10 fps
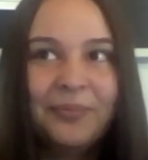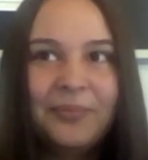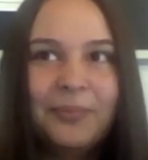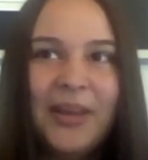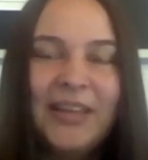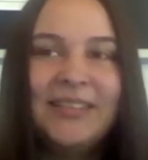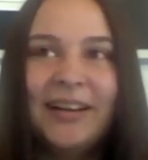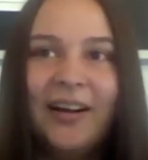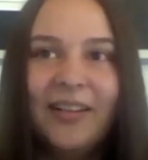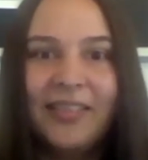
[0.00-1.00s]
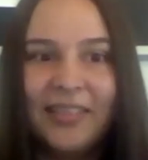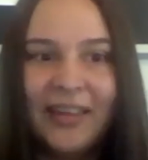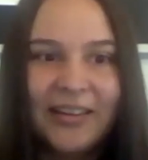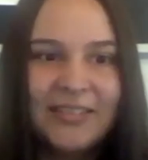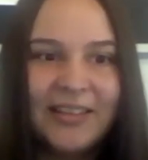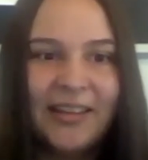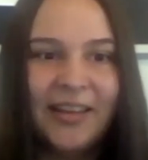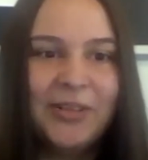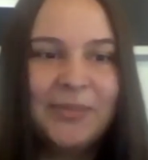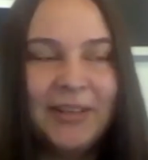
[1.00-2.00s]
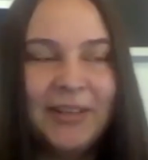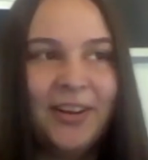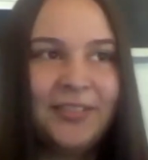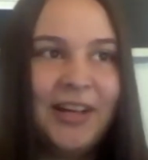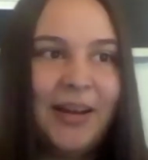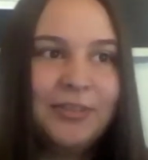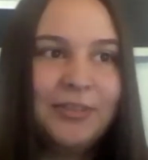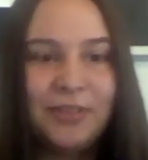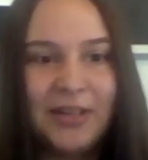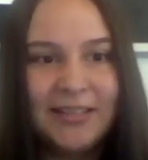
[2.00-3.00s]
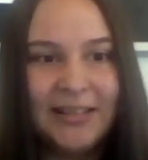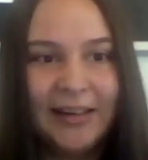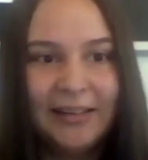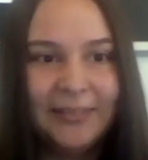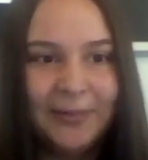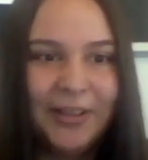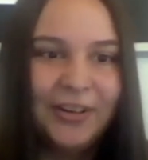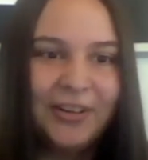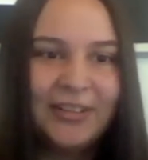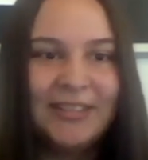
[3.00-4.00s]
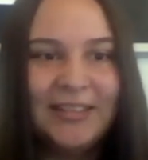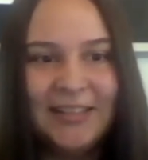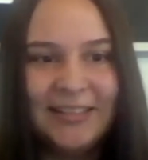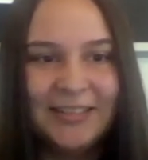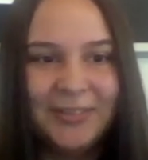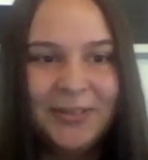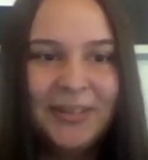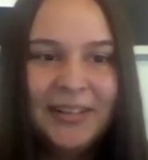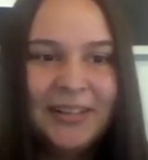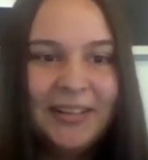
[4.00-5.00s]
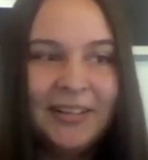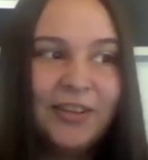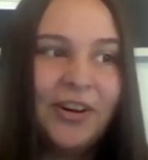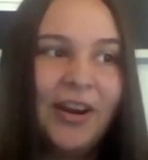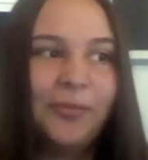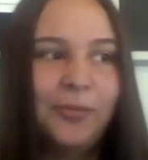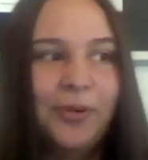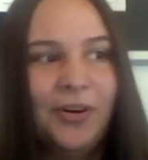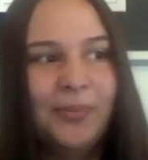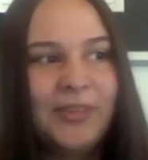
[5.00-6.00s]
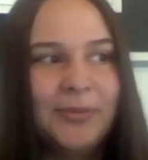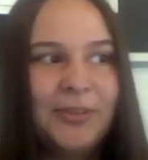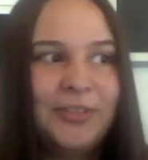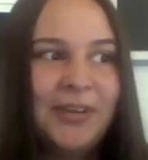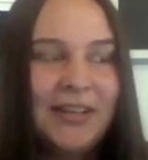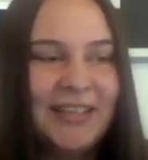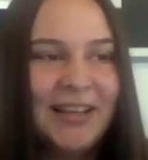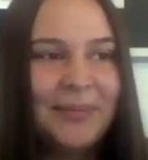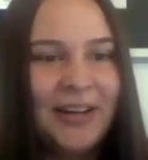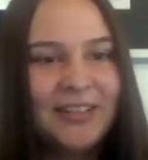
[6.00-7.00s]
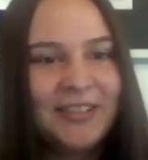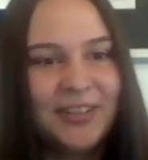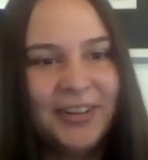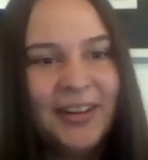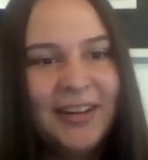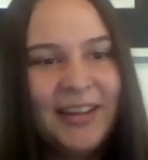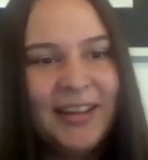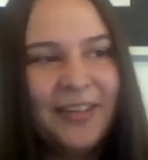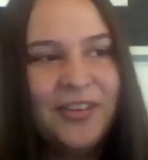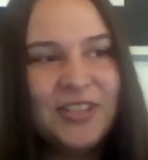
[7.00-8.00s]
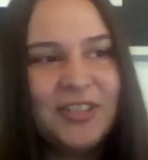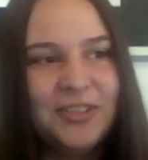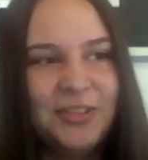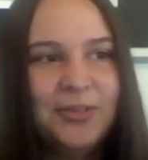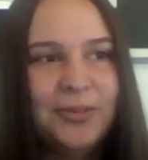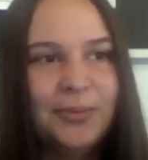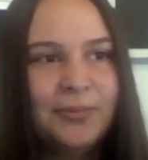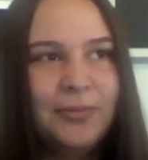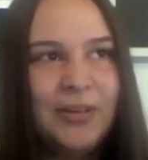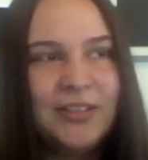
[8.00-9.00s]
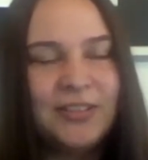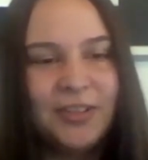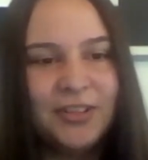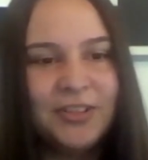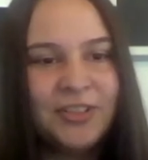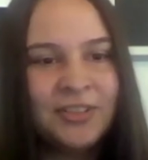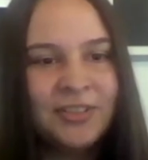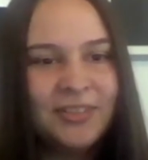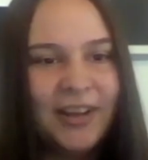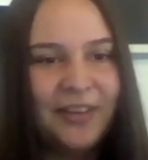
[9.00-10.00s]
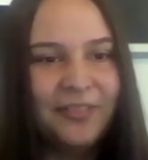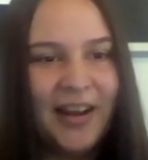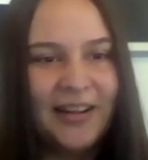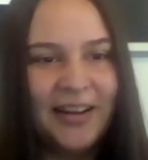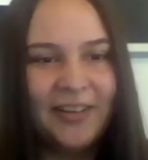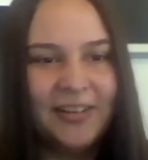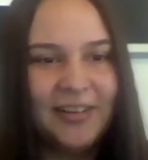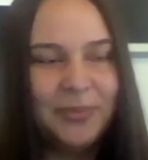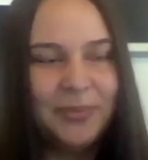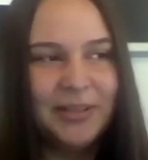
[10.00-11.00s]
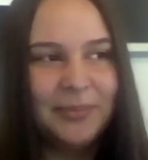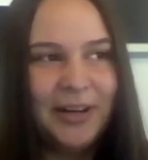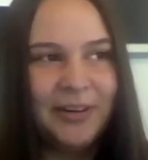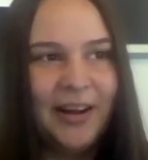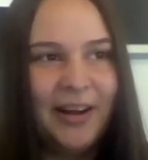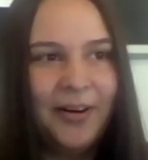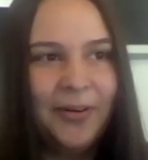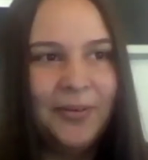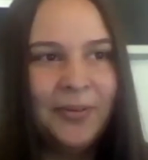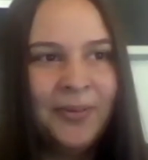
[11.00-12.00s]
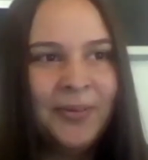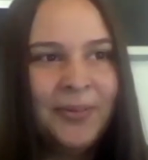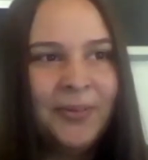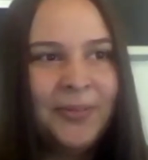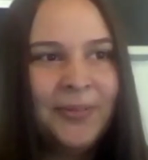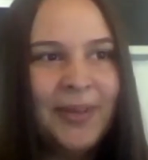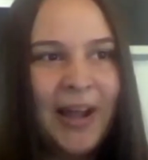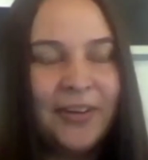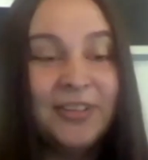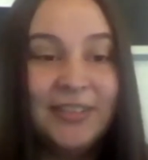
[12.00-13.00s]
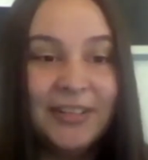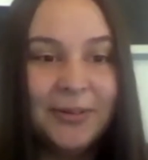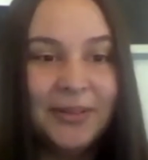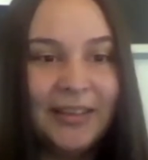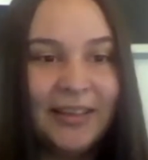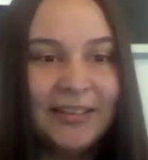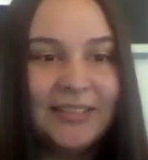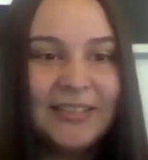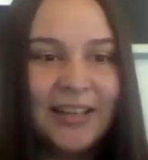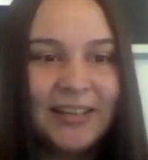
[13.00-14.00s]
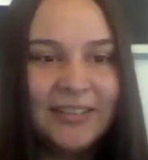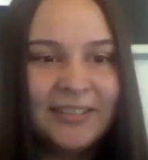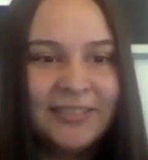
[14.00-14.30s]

basic health things. And then we spent a lot of time stressing when the dog sneezes or the dog has worms and we're stressing about it. So if you just do research and find out a little bit about how to deal with things and